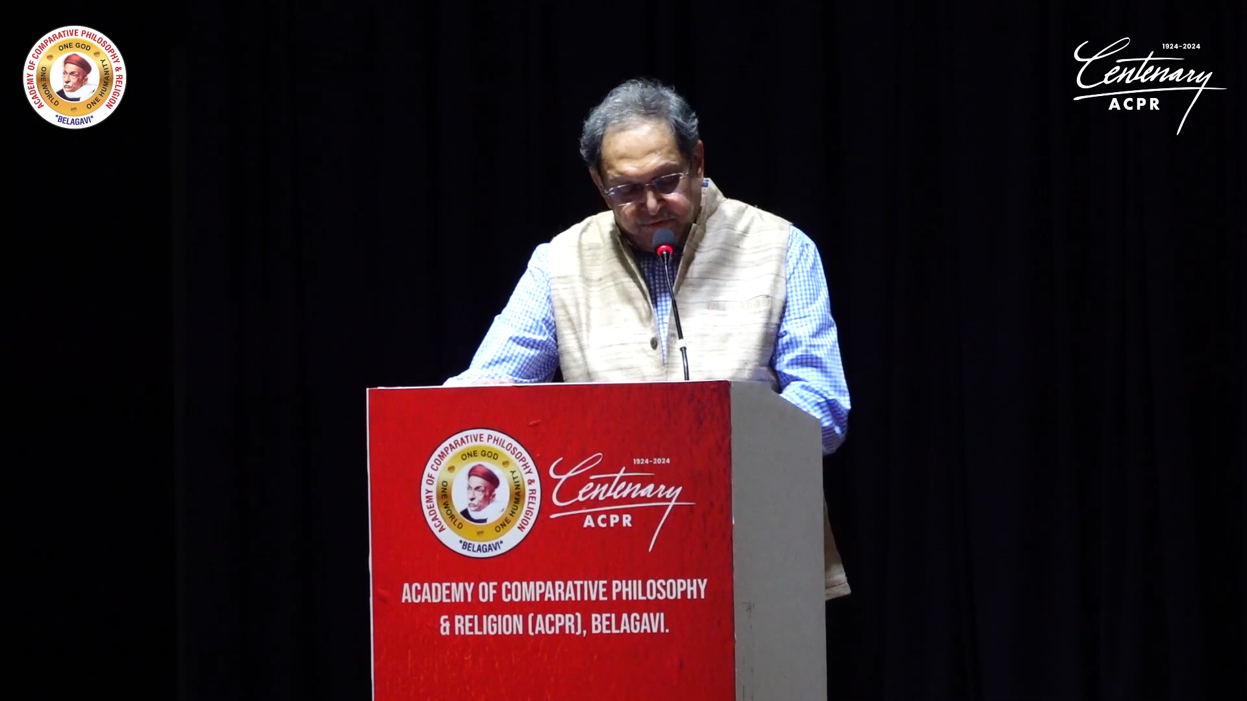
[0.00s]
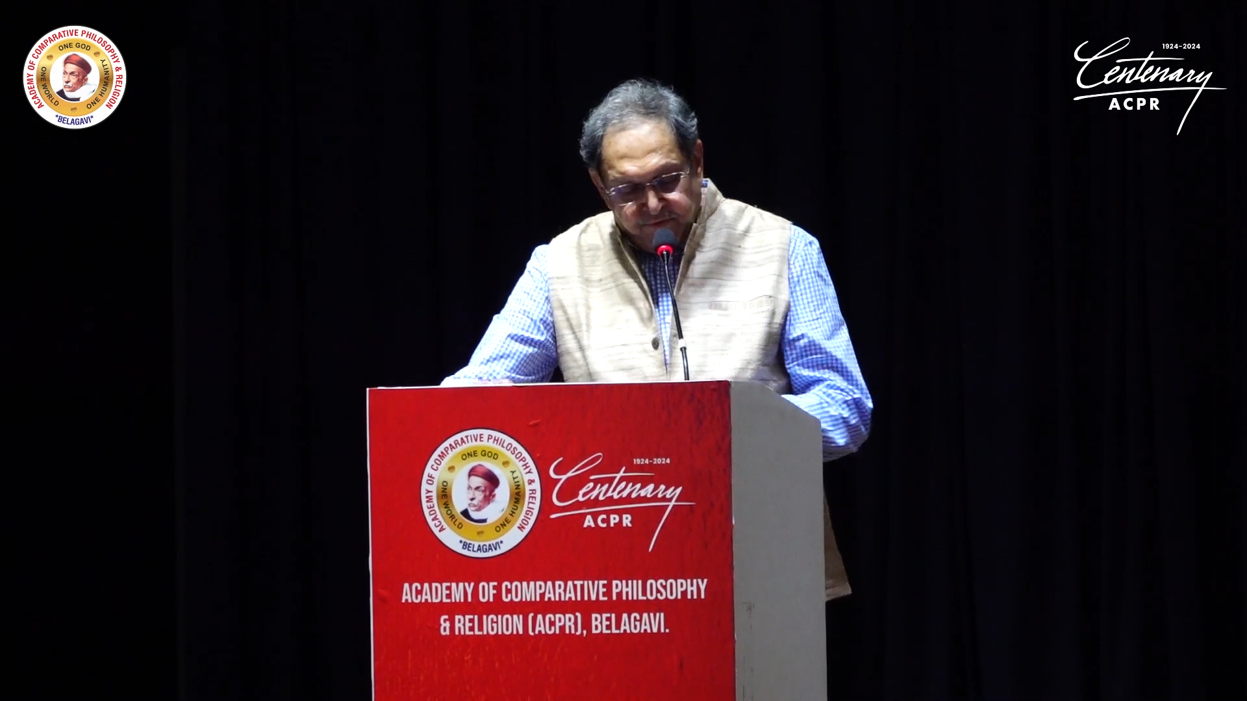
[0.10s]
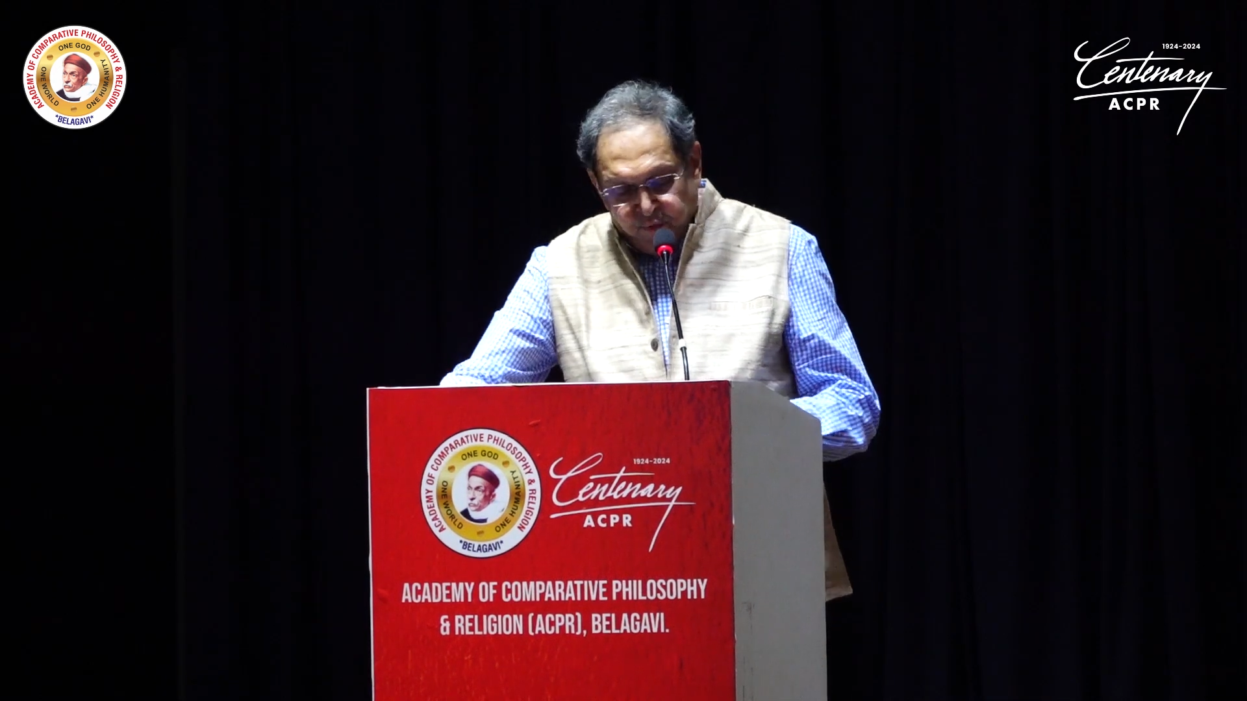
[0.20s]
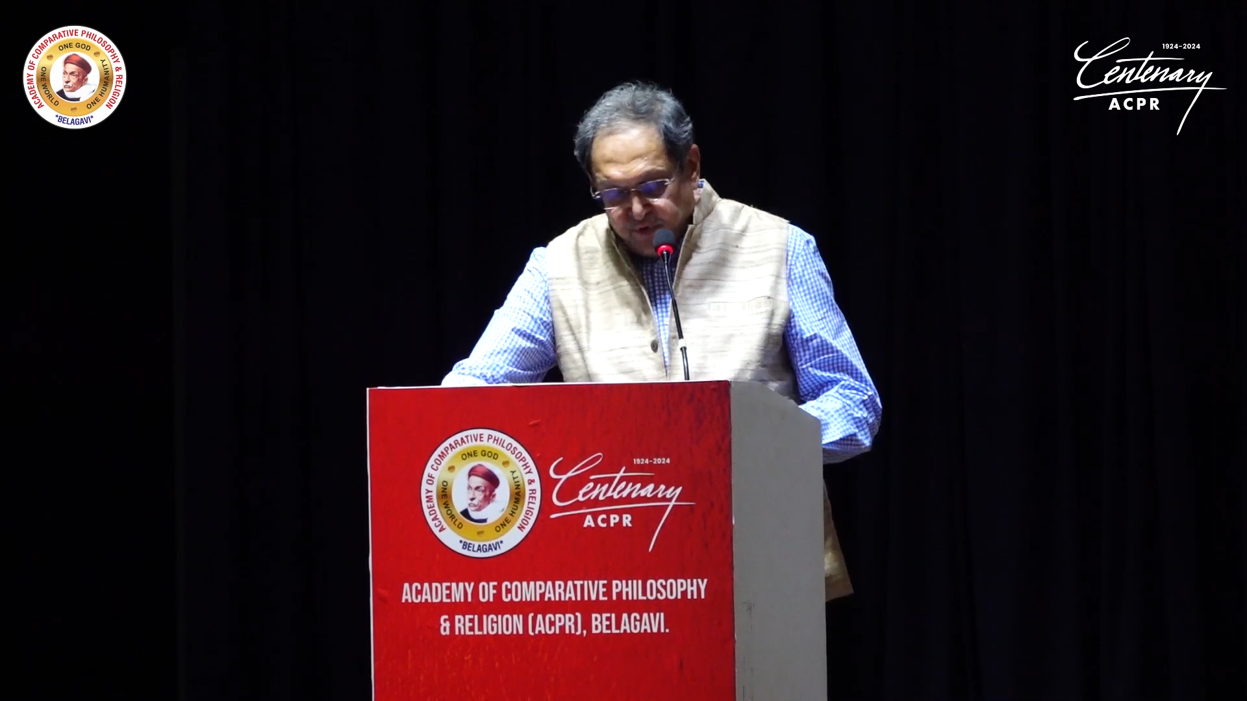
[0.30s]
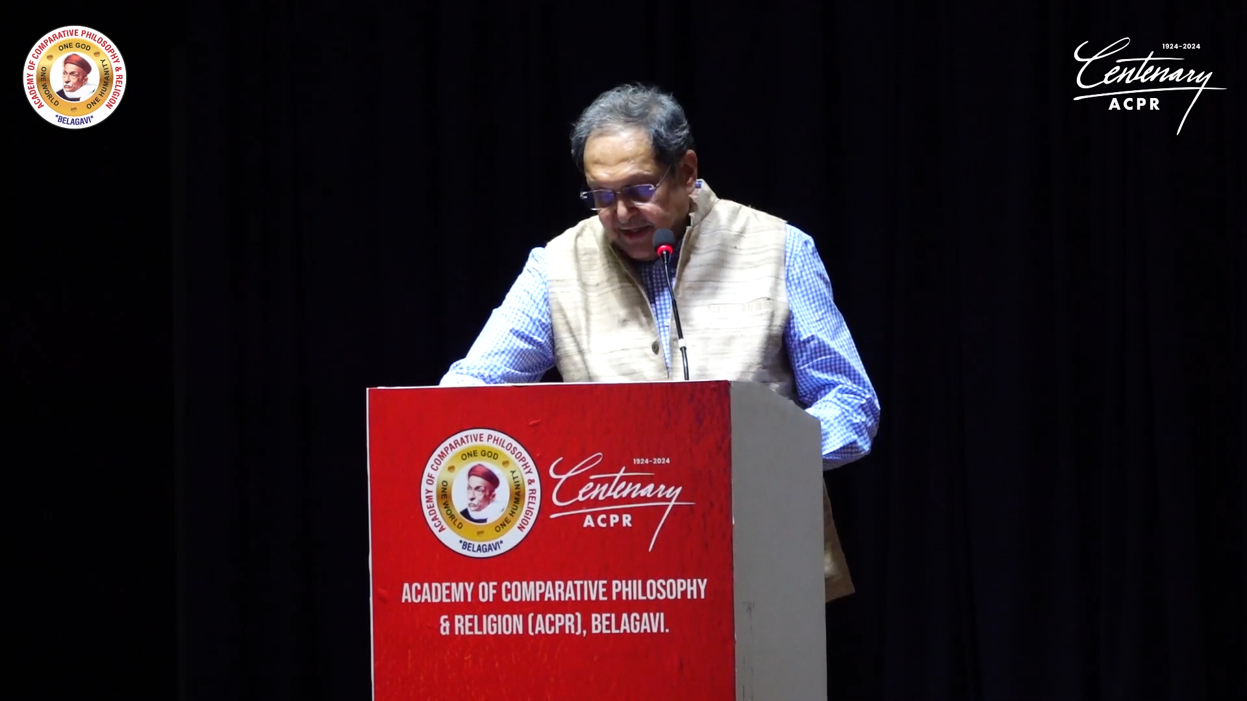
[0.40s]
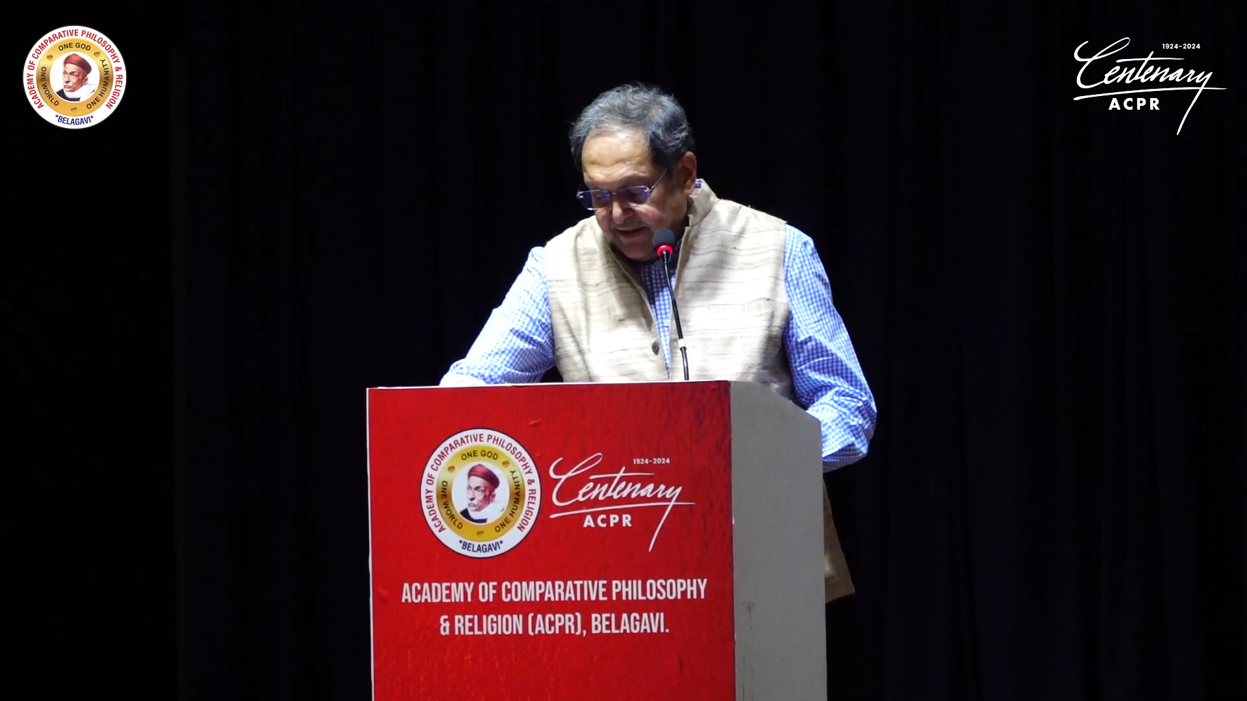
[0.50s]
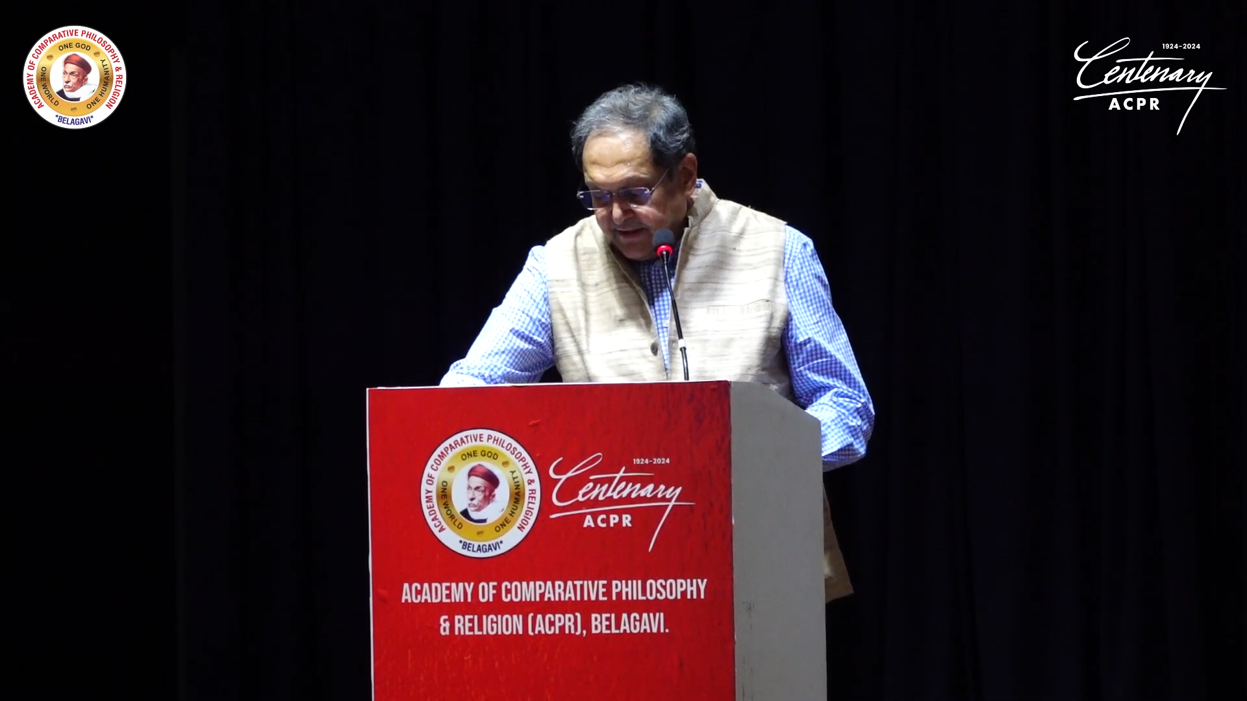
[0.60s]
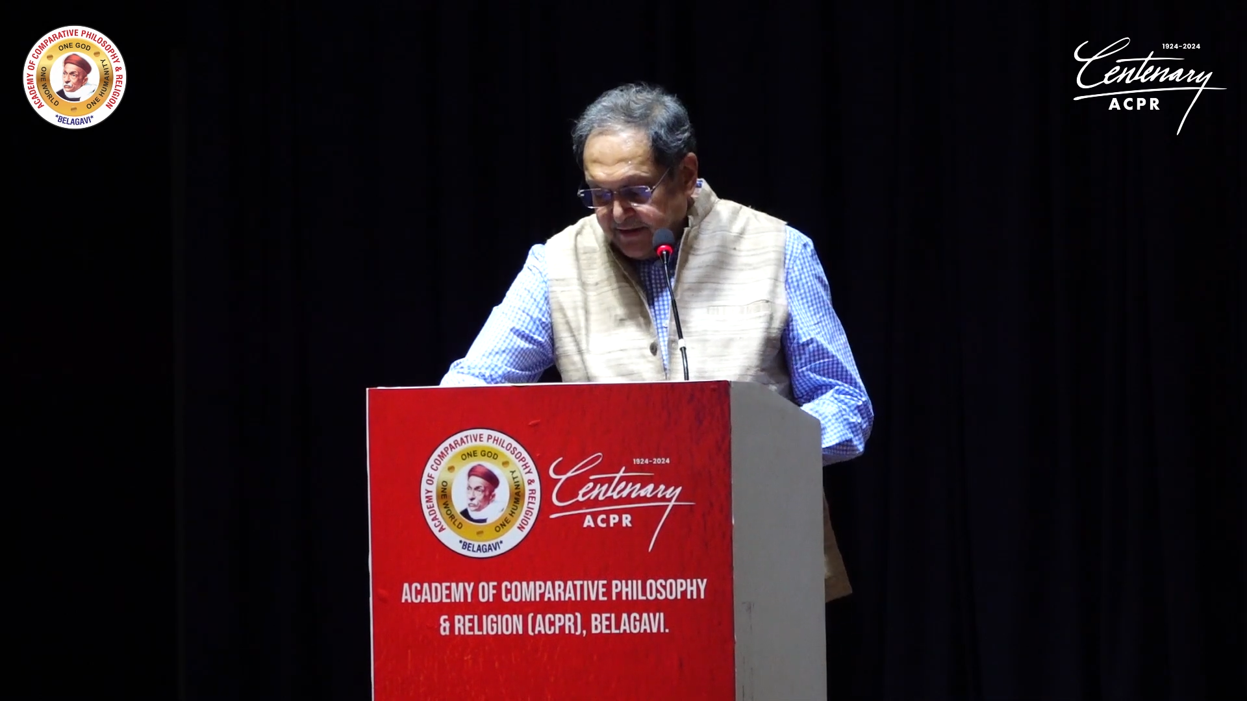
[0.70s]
of morality